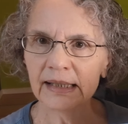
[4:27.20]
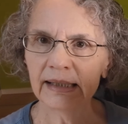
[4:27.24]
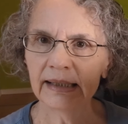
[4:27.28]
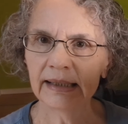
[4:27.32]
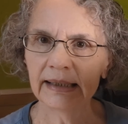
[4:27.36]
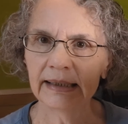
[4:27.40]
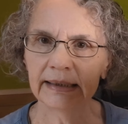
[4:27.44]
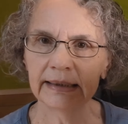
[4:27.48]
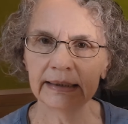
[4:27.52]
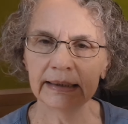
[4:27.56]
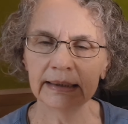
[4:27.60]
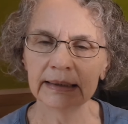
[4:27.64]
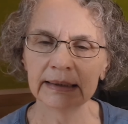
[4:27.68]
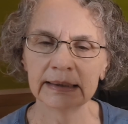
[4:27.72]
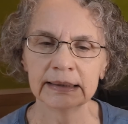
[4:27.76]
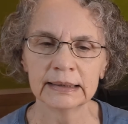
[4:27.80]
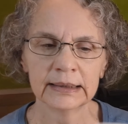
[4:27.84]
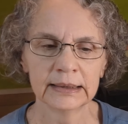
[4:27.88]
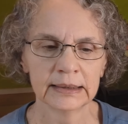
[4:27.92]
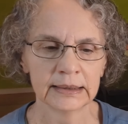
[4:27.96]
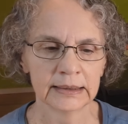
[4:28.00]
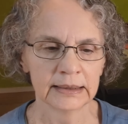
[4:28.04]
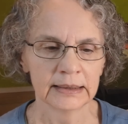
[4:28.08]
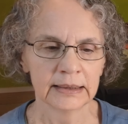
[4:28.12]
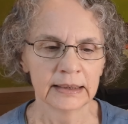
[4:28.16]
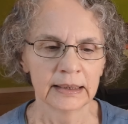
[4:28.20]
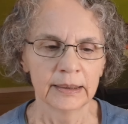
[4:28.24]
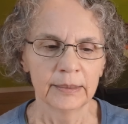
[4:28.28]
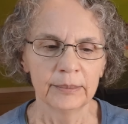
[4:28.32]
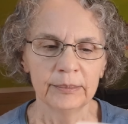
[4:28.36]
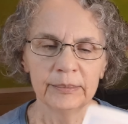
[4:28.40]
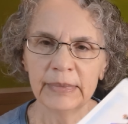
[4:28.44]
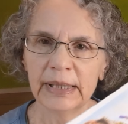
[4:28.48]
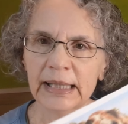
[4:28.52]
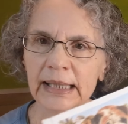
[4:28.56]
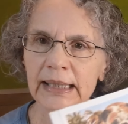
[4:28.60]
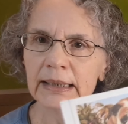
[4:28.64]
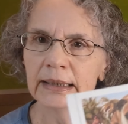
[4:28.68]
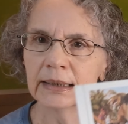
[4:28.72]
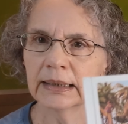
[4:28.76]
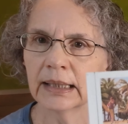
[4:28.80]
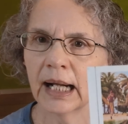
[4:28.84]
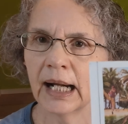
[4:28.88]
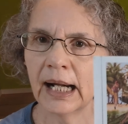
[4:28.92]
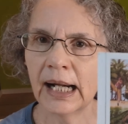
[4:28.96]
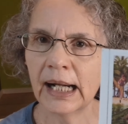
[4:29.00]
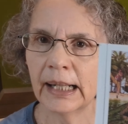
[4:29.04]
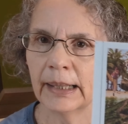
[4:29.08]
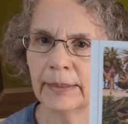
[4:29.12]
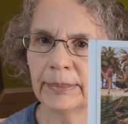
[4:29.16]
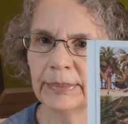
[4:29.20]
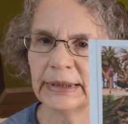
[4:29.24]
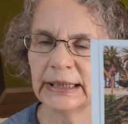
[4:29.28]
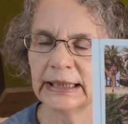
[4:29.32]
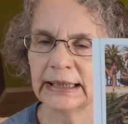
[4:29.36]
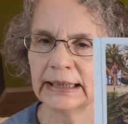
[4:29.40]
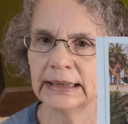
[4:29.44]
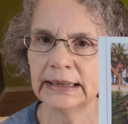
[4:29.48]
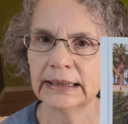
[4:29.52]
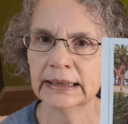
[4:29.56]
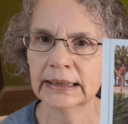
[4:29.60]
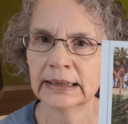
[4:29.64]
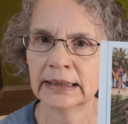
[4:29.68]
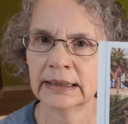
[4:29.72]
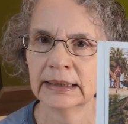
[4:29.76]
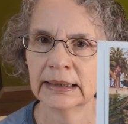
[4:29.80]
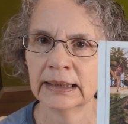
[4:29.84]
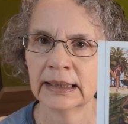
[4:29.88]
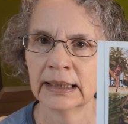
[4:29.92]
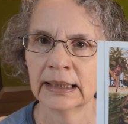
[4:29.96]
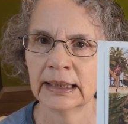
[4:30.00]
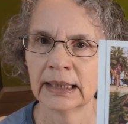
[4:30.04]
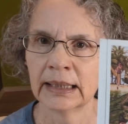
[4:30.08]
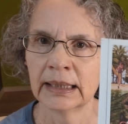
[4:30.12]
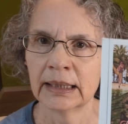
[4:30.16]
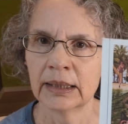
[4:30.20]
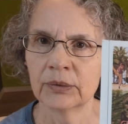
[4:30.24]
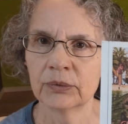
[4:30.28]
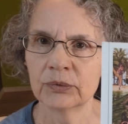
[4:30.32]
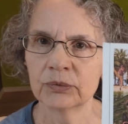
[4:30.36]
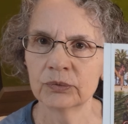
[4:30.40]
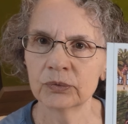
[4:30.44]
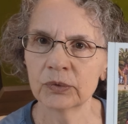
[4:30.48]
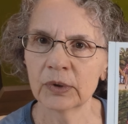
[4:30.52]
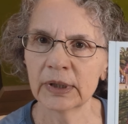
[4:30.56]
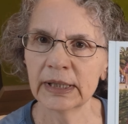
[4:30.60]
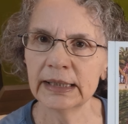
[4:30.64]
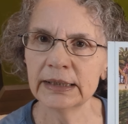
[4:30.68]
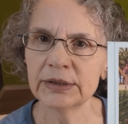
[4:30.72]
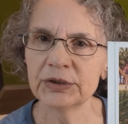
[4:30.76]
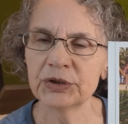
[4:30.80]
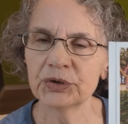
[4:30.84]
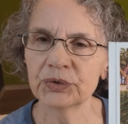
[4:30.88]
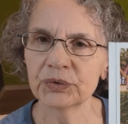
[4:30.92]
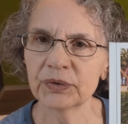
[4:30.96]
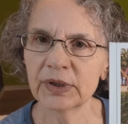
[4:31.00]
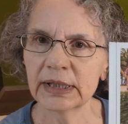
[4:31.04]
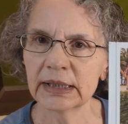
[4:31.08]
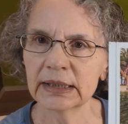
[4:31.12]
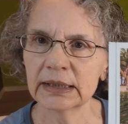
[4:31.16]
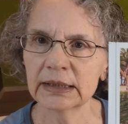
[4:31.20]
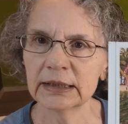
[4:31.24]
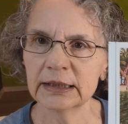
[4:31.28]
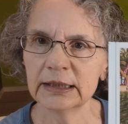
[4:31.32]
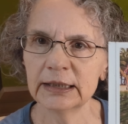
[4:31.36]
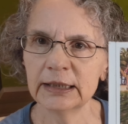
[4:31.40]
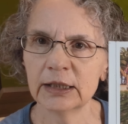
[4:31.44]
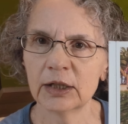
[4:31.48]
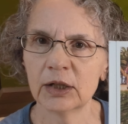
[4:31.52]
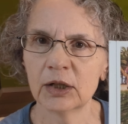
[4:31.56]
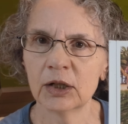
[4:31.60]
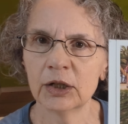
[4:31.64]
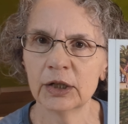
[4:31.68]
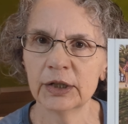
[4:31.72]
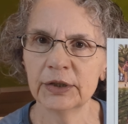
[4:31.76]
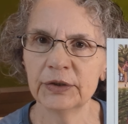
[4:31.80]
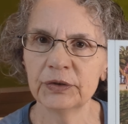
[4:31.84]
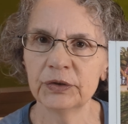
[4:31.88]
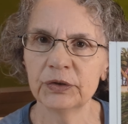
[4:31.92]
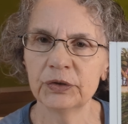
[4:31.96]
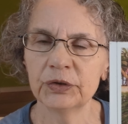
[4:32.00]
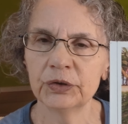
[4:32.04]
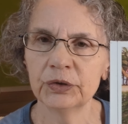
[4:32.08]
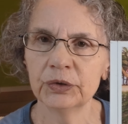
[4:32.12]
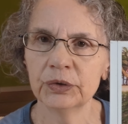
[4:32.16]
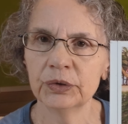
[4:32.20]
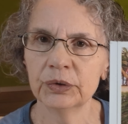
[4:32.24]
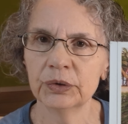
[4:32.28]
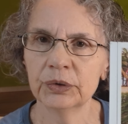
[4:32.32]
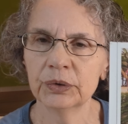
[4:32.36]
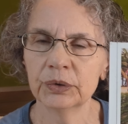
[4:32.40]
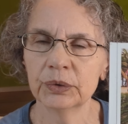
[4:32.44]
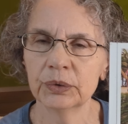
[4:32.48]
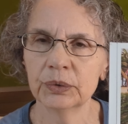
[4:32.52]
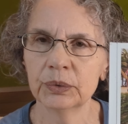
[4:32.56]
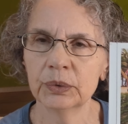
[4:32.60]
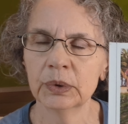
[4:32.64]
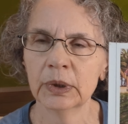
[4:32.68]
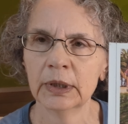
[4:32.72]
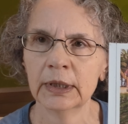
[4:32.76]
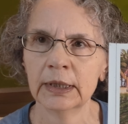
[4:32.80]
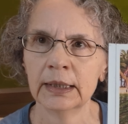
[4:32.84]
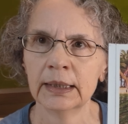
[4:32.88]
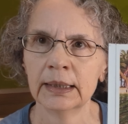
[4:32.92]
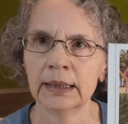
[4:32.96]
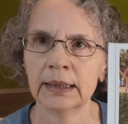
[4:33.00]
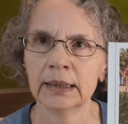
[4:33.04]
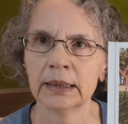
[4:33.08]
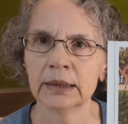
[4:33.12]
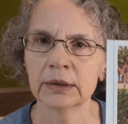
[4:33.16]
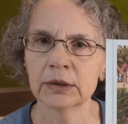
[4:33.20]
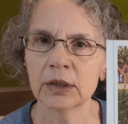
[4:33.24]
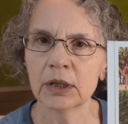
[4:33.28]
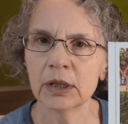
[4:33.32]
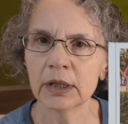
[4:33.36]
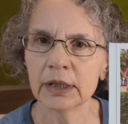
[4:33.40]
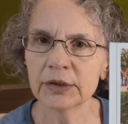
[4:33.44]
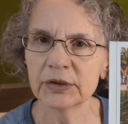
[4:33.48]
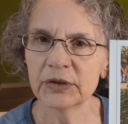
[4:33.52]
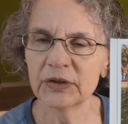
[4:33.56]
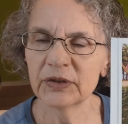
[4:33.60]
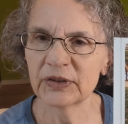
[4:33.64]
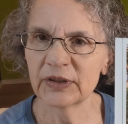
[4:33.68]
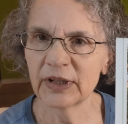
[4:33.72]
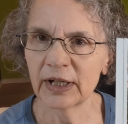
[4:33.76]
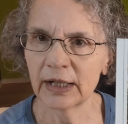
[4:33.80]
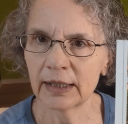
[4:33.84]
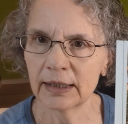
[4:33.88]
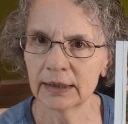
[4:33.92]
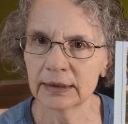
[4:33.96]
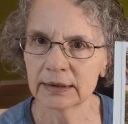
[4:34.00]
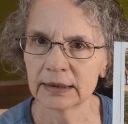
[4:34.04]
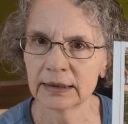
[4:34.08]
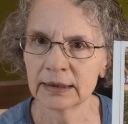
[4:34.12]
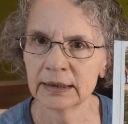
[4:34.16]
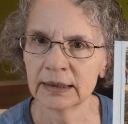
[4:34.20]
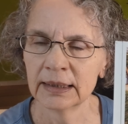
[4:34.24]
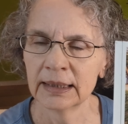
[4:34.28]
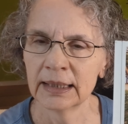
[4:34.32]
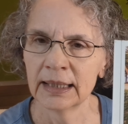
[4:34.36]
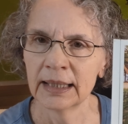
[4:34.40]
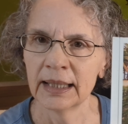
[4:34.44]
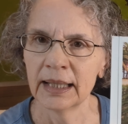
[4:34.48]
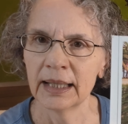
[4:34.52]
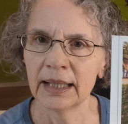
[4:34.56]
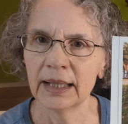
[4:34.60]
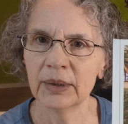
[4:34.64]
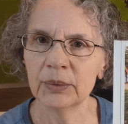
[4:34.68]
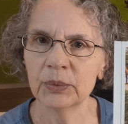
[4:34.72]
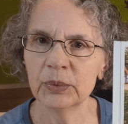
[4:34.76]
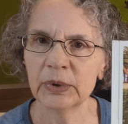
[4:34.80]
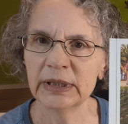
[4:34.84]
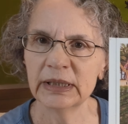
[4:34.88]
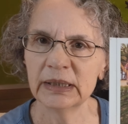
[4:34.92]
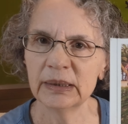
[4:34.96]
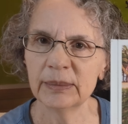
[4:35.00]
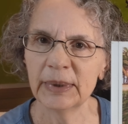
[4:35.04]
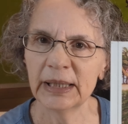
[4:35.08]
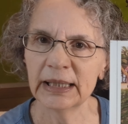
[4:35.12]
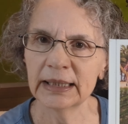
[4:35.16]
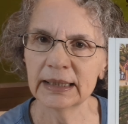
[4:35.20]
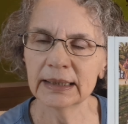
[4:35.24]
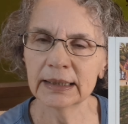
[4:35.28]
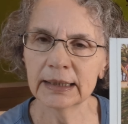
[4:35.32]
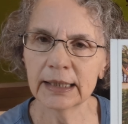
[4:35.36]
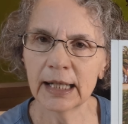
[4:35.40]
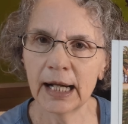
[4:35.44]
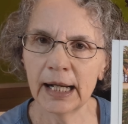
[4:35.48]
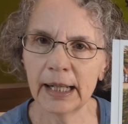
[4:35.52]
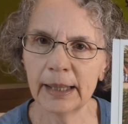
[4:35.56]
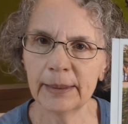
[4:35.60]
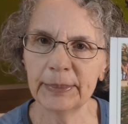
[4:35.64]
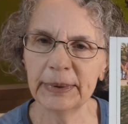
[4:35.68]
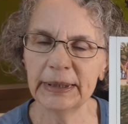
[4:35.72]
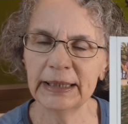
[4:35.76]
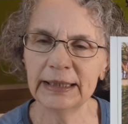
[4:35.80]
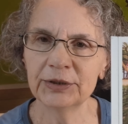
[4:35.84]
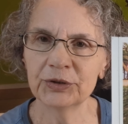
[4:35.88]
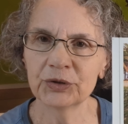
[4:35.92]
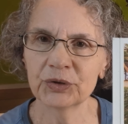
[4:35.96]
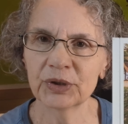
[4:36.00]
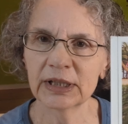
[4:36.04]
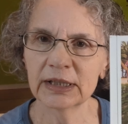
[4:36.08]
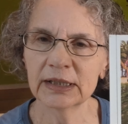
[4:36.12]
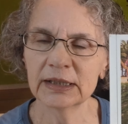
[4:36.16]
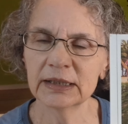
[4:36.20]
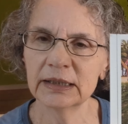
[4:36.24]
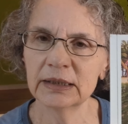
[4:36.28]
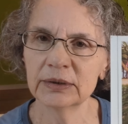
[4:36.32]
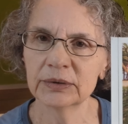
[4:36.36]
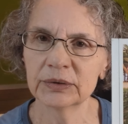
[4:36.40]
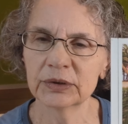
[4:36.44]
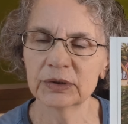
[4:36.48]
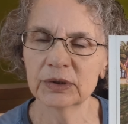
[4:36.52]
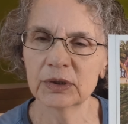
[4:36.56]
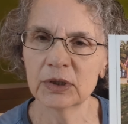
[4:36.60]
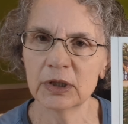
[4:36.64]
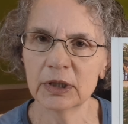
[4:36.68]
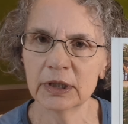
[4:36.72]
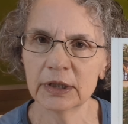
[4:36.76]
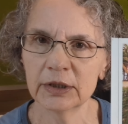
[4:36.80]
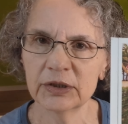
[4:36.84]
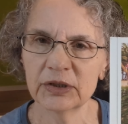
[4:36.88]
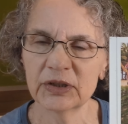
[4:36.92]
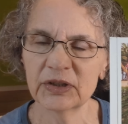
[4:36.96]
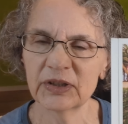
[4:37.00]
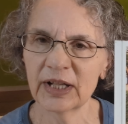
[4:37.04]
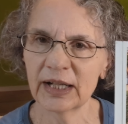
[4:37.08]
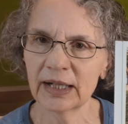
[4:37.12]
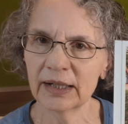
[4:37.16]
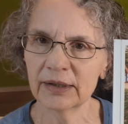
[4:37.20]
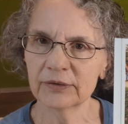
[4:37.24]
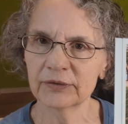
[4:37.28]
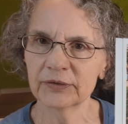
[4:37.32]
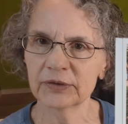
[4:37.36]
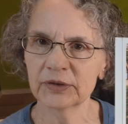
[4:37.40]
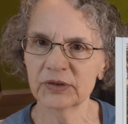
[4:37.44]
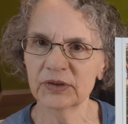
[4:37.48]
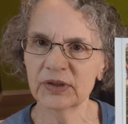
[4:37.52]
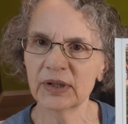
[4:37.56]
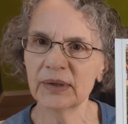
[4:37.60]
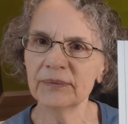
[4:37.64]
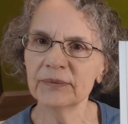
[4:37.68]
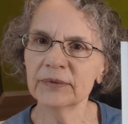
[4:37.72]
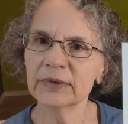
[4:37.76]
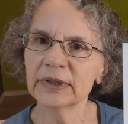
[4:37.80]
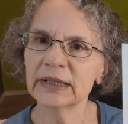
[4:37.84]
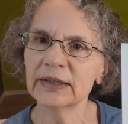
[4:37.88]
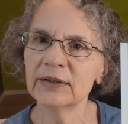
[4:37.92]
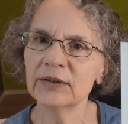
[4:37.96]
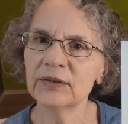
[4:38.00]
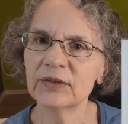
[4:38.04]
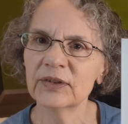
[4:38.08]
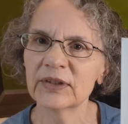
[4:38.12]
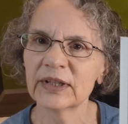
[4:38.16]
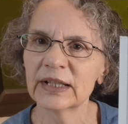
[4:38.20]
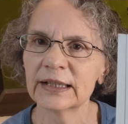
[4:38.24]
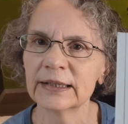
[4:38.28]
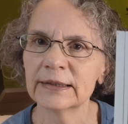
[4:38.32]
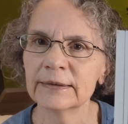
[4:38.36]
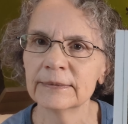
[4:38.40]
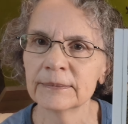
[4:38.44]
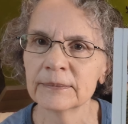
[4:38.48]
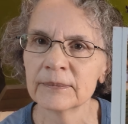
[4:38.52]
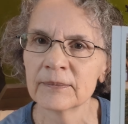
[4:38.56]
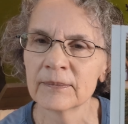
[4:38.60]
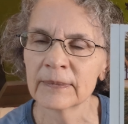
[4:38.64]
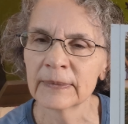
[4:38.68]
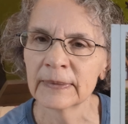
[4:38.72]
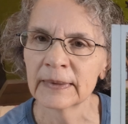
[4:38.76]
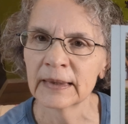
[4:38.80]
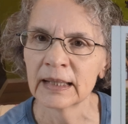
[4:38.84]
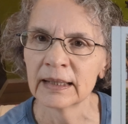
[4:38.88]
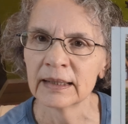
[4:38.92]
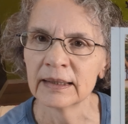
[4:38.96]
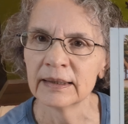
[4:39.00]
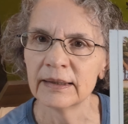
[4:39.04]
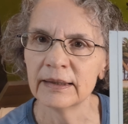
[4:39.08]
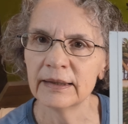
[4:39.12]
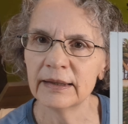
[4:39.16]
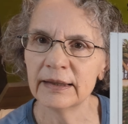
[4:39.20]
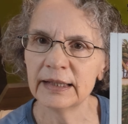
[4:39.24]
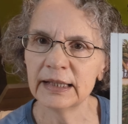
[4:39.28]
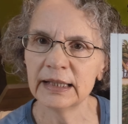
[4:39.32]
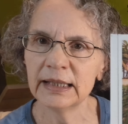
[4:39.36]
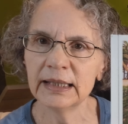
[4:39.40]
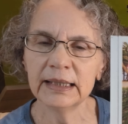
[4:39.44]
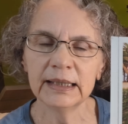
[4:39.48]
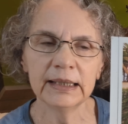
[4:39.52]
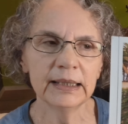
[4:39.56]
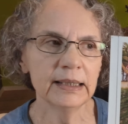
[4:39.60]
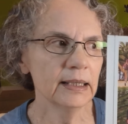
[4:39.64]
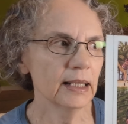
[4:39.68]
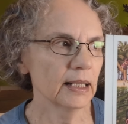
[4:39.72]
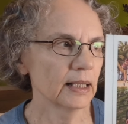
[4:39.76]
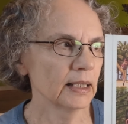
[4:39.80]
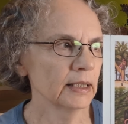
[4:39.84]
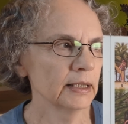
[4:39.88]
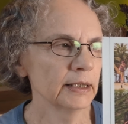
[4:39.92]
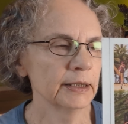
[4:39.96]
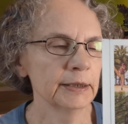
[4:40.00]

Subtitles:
I made a copy right directly onto cardstock. And when you make a copy directly onto cardstock, for some reason, the